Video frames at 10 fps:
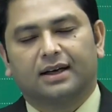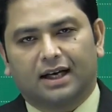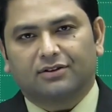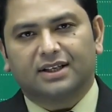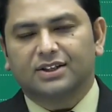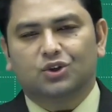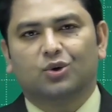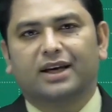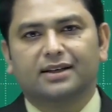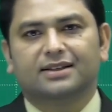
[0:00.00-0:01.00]
Now these
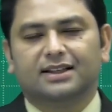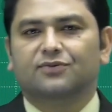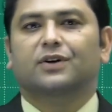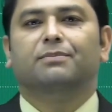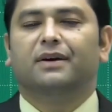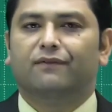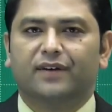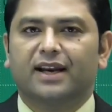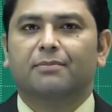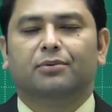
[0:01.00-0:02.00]
two cases would be
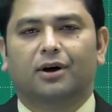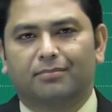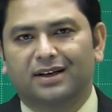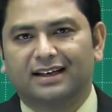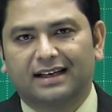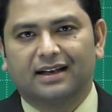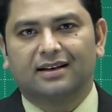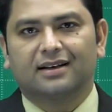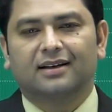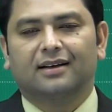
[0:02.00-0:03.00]
very properly
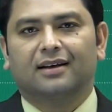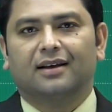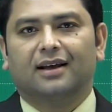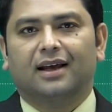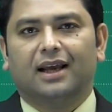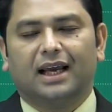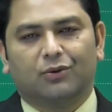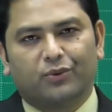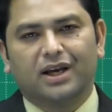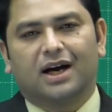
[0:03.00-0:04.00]
dealt,
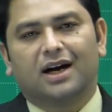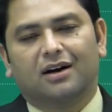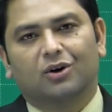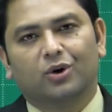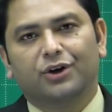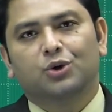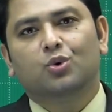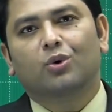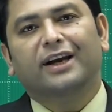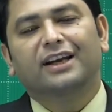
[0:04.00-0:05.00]
and we are going to
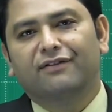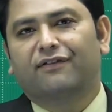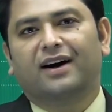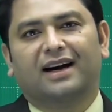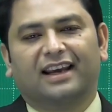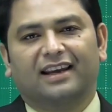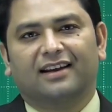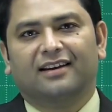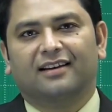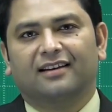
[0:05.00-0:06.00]
quantify
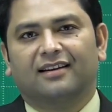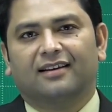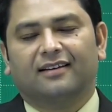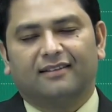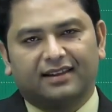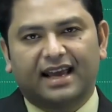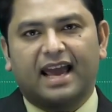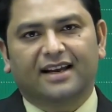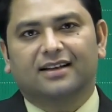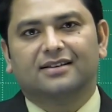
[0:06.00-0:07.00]
the
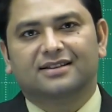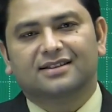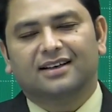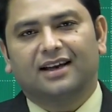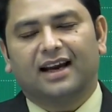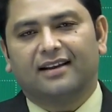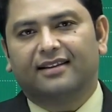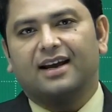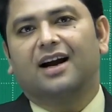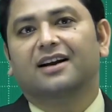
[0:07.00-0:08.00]
angles, and
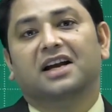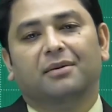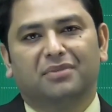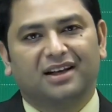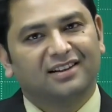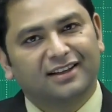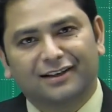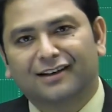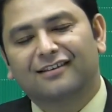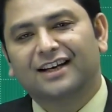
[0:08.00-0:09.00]
they are namely the
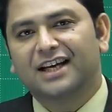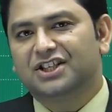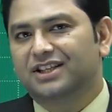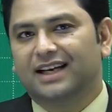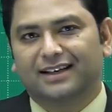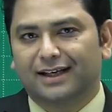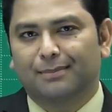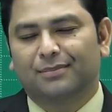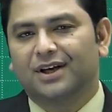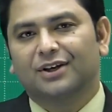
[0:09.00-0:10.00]
declination and
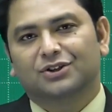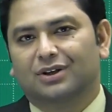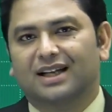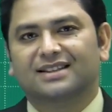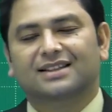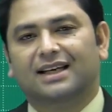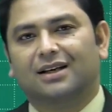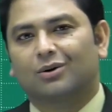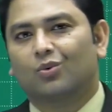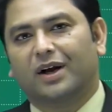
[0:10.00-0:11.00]
dip. So let's
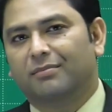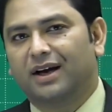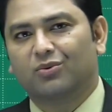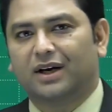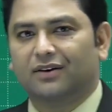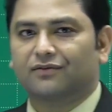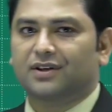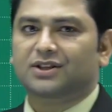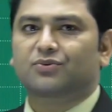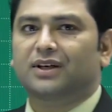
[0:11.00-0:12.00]
see one by one.
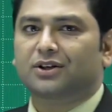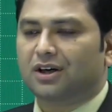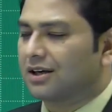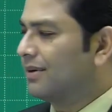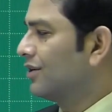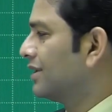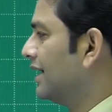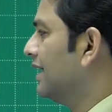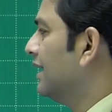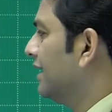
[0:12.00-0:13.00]
First we'll talk about
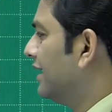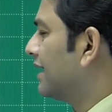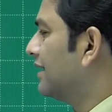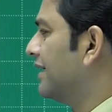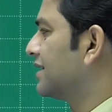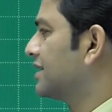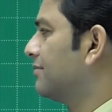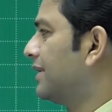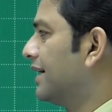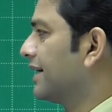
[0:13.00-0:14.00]
the declination
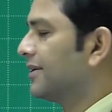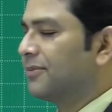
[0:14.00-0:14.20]
part.